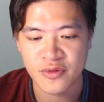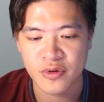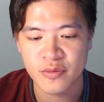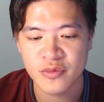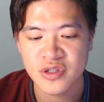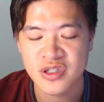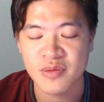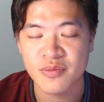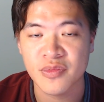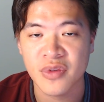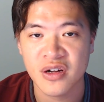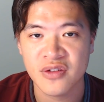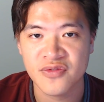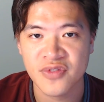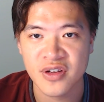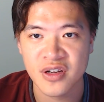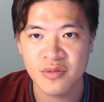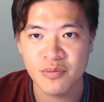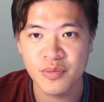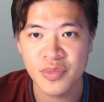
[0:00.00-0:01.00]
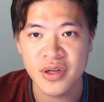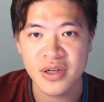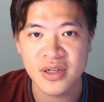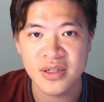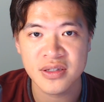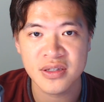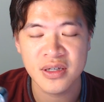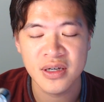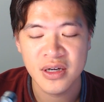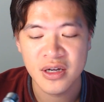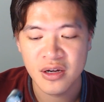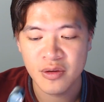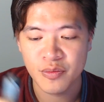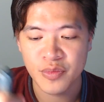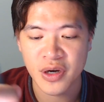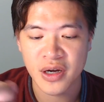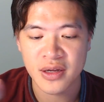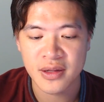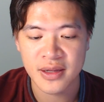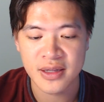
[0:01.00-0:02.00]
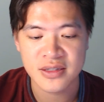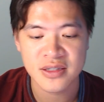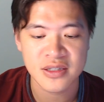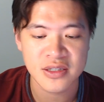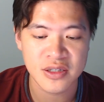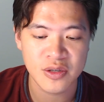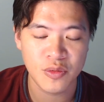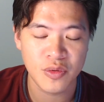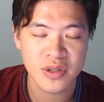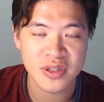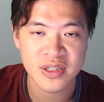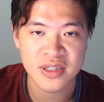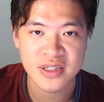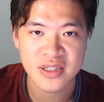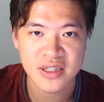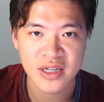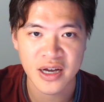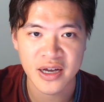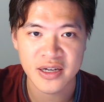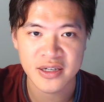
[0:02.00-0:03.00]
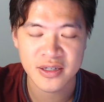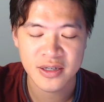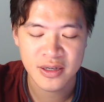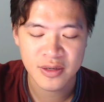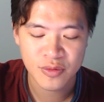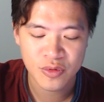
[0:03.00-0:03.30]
almost a month and a bit, but let's see what's inside.